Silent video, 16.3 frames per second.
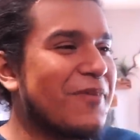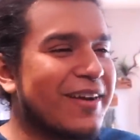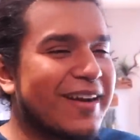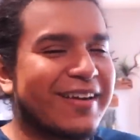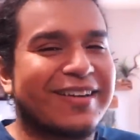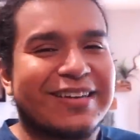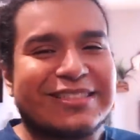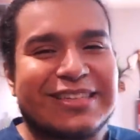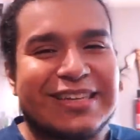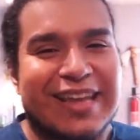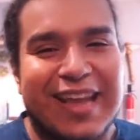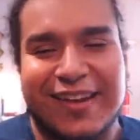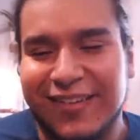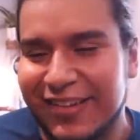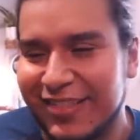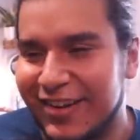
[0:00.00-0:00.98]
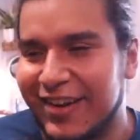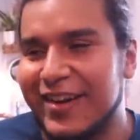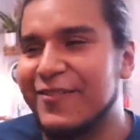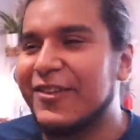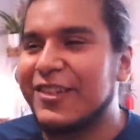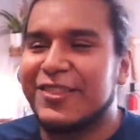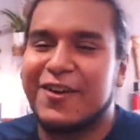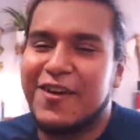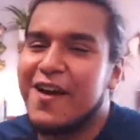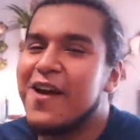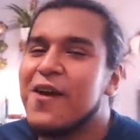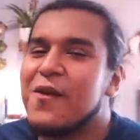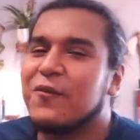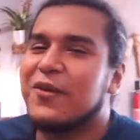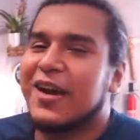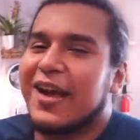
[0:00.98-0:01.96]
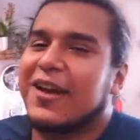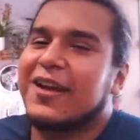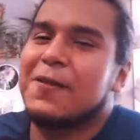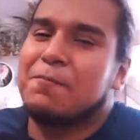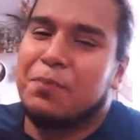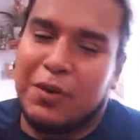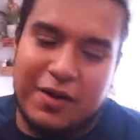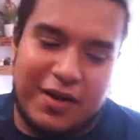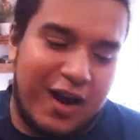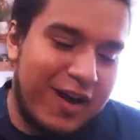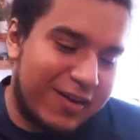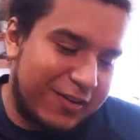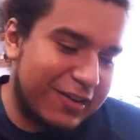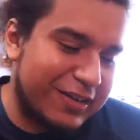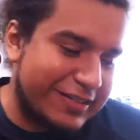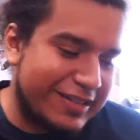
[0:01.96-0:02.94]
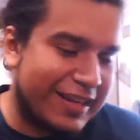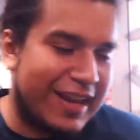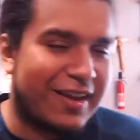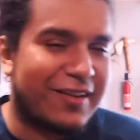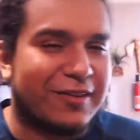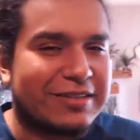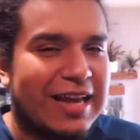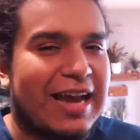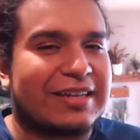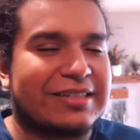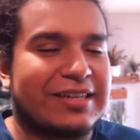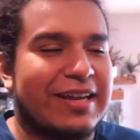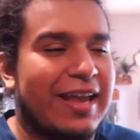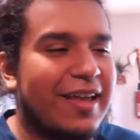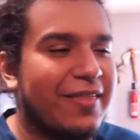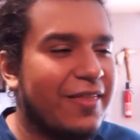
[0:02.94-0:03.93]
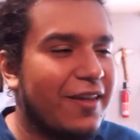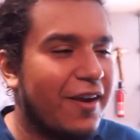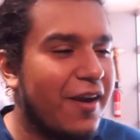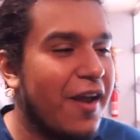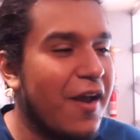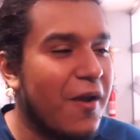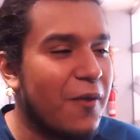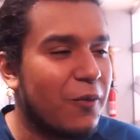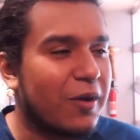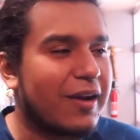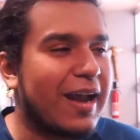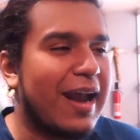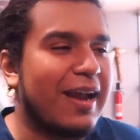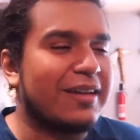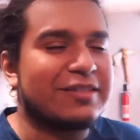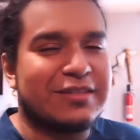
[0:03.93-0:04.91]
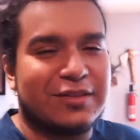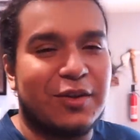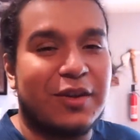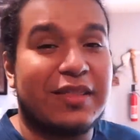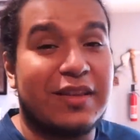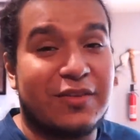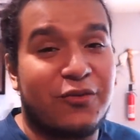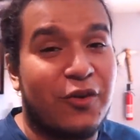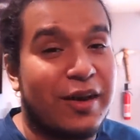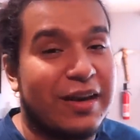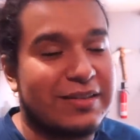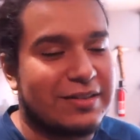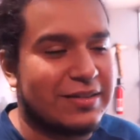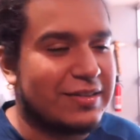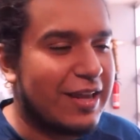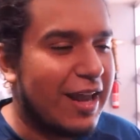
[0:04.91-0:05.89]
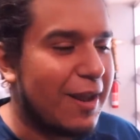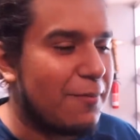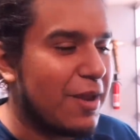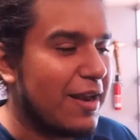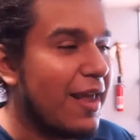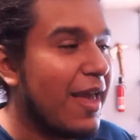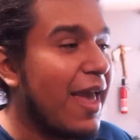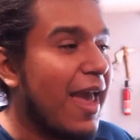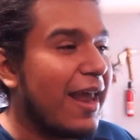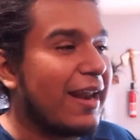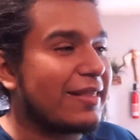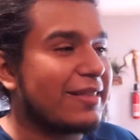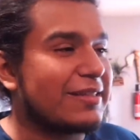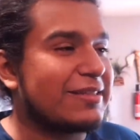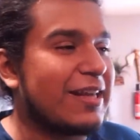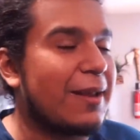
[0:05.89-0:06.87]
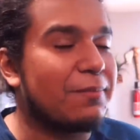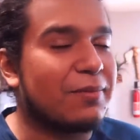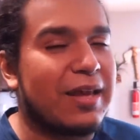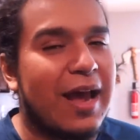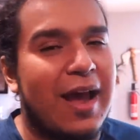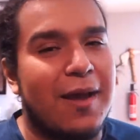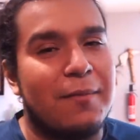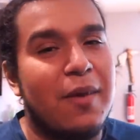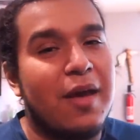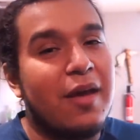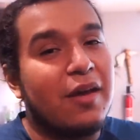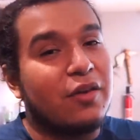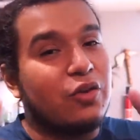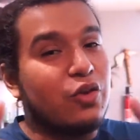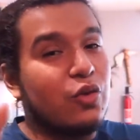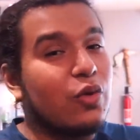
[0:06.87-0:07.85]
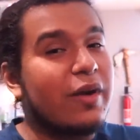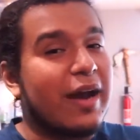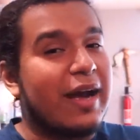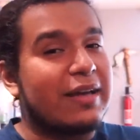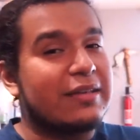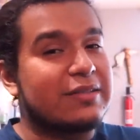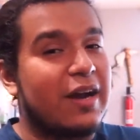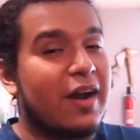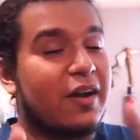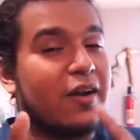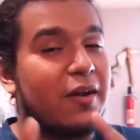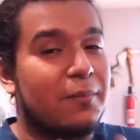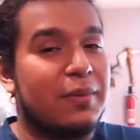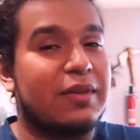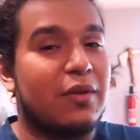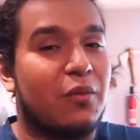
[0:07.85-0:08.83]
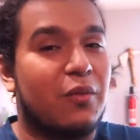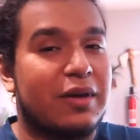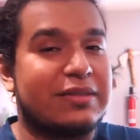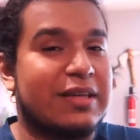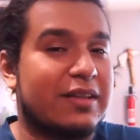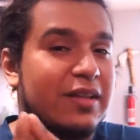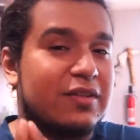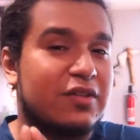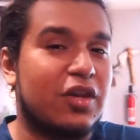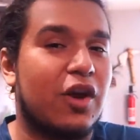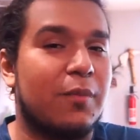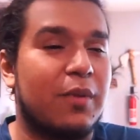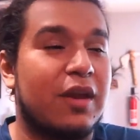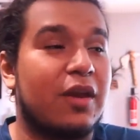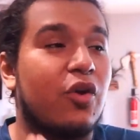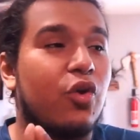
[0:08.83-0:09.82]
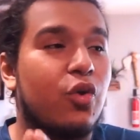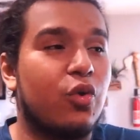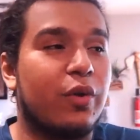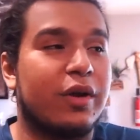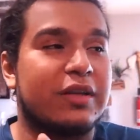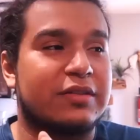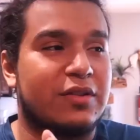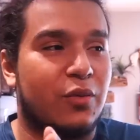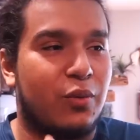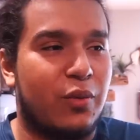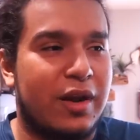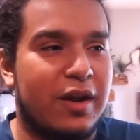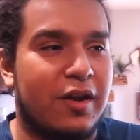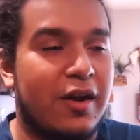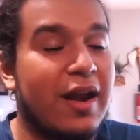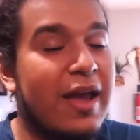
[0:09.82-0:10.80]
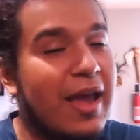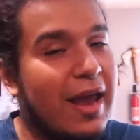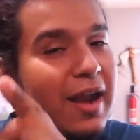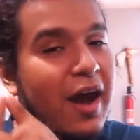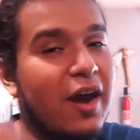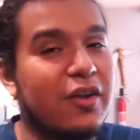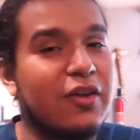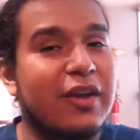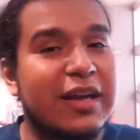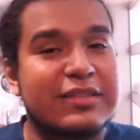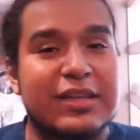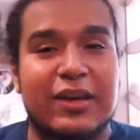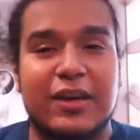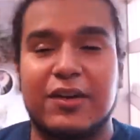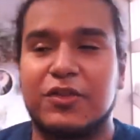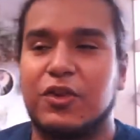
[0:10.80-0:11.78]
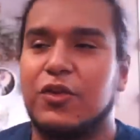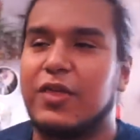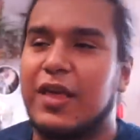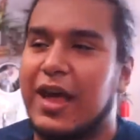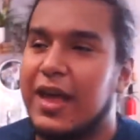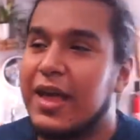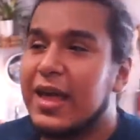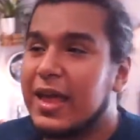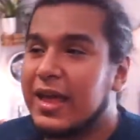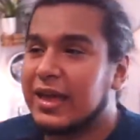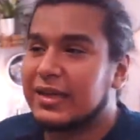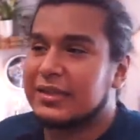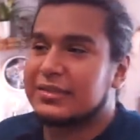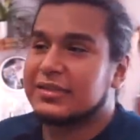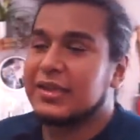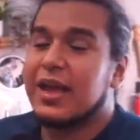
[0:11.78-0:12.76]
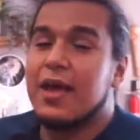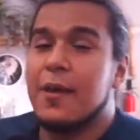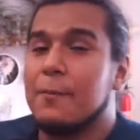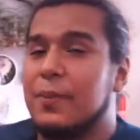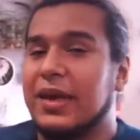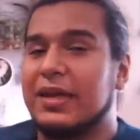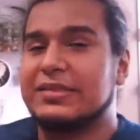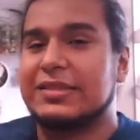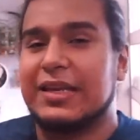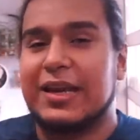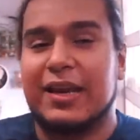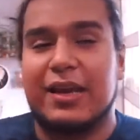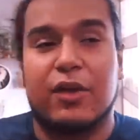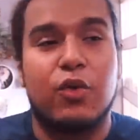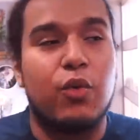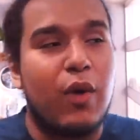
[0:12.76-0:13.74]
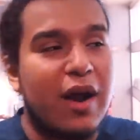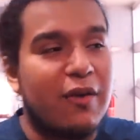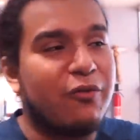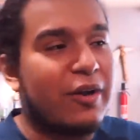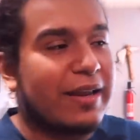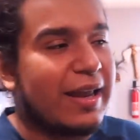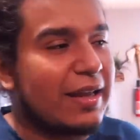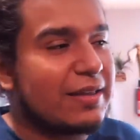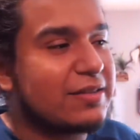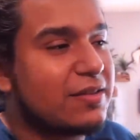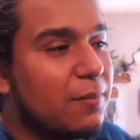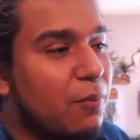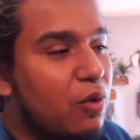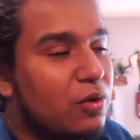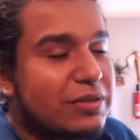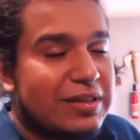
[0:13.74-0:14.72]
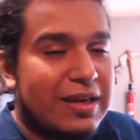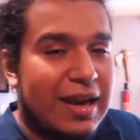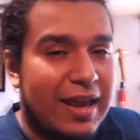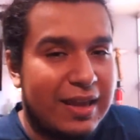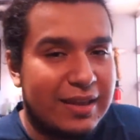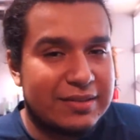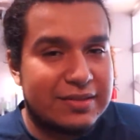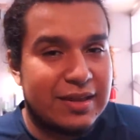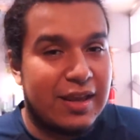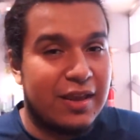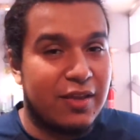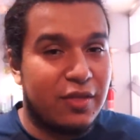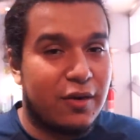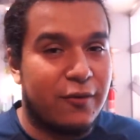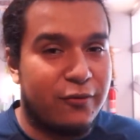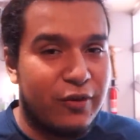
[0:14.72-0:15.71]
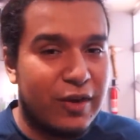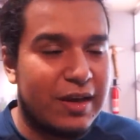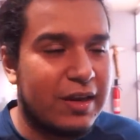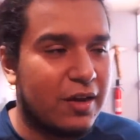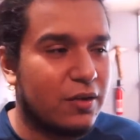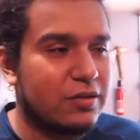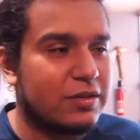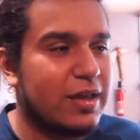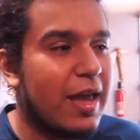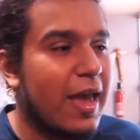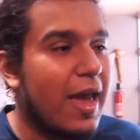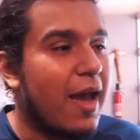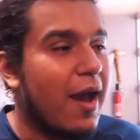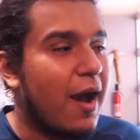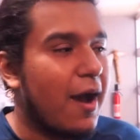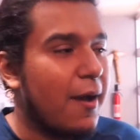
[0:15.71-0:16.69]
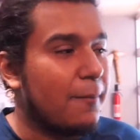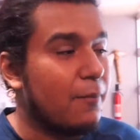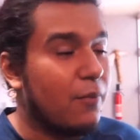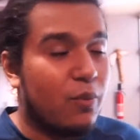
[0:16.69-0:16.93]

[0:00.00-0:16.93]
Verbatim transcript: put a crested gecko in there even though we're not gonna put our crested geckos actually in there we're kind of just doing this for entertainment and at the same time you guys are gonna be the ones that determine who is the winner and how you guys are gonna do that is basically whoever gets the most likes in their videos um,